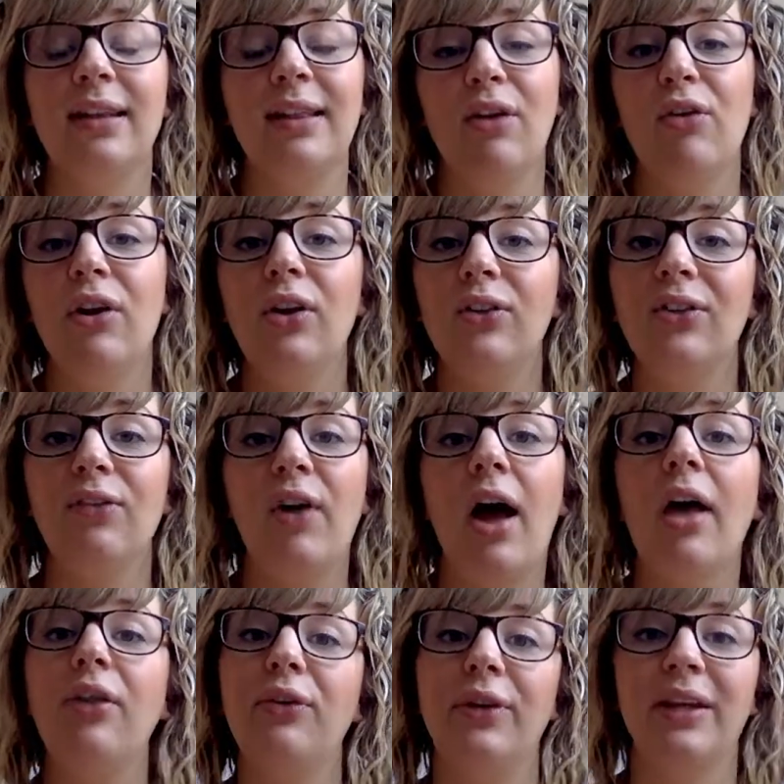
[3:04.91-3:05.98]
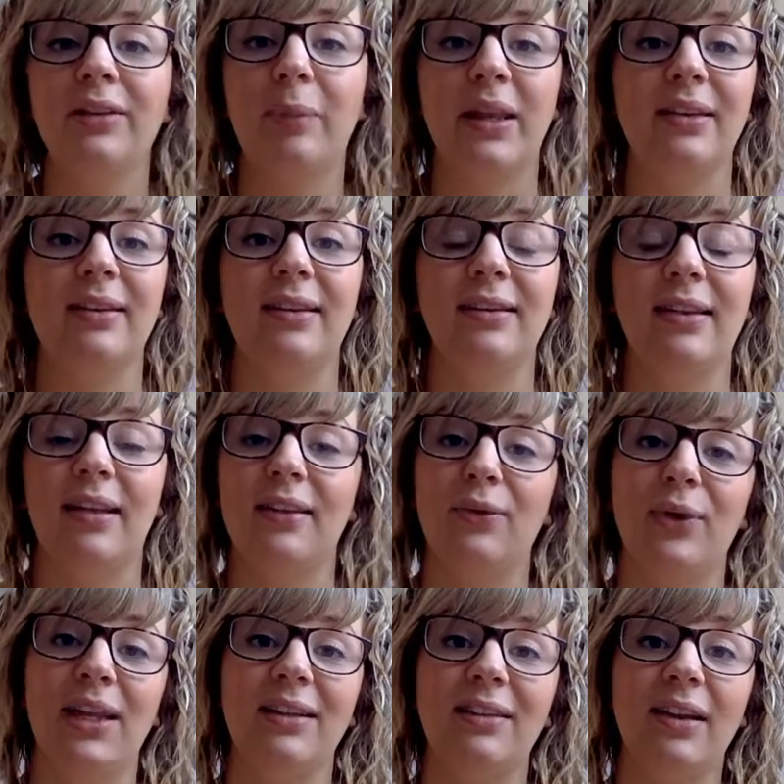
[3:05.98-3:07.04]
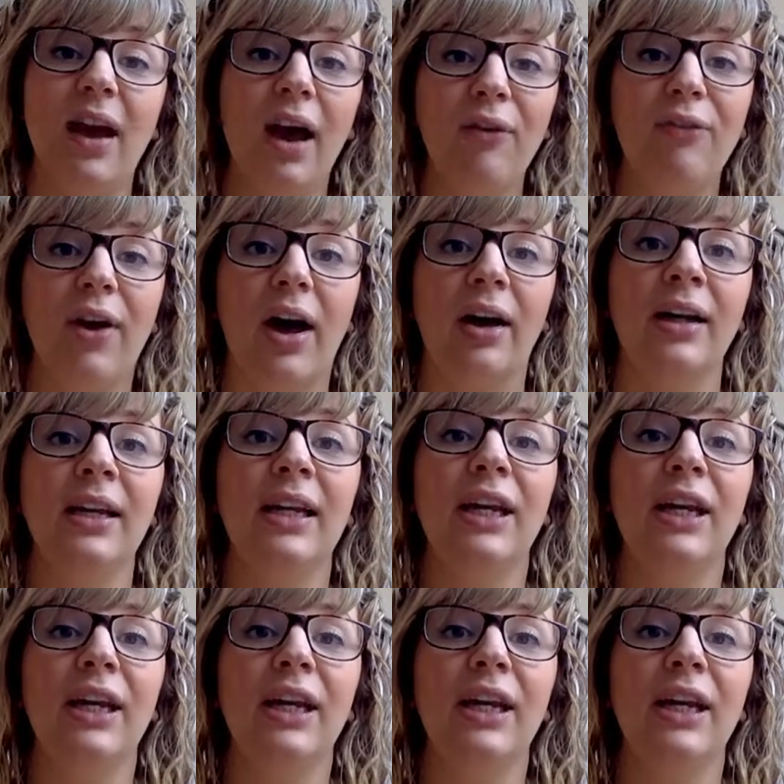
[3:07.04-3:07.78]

and there are lots of other expenses that they'll need to cover.